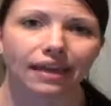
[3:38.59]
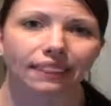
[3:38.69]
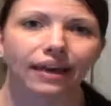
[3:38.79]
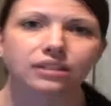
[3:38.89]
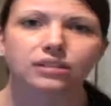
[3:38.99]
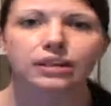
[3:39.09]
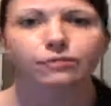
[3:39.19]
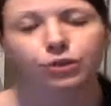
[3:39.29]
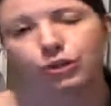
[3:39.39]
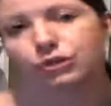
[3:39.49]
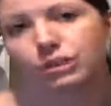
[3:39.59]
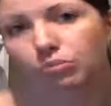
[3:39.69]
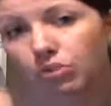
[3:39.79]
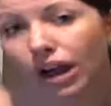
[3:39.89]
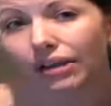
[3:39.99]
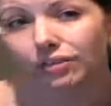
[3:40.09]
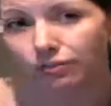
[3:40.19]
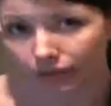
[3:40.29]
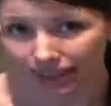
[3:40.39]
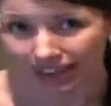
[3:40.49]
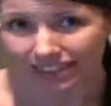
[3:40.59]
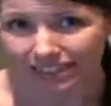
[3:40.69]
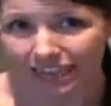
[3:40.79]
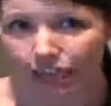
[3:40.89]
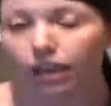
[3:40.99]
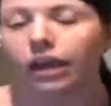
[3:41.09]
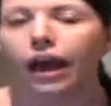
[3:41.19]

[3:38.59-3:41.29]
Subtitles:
and that's if you're using private financing.